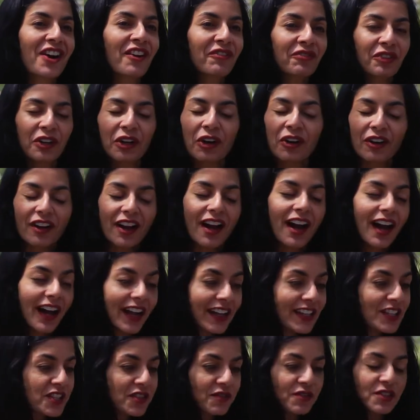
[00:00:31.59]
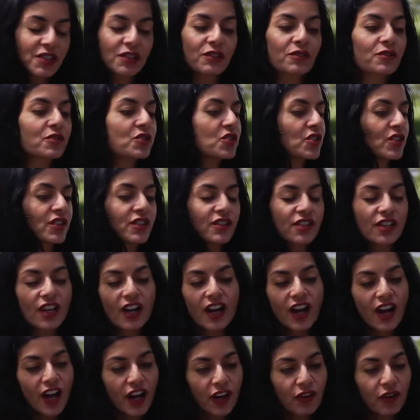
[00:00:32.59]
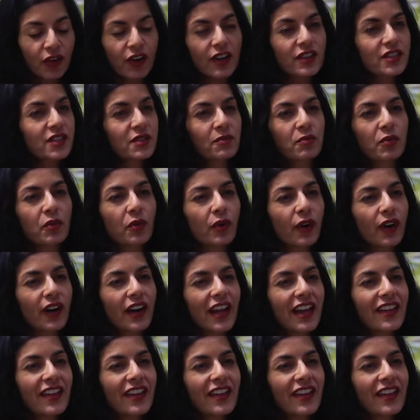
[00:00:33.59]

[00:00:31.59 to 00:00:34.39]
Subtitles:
offering all kinds of solutions across the board,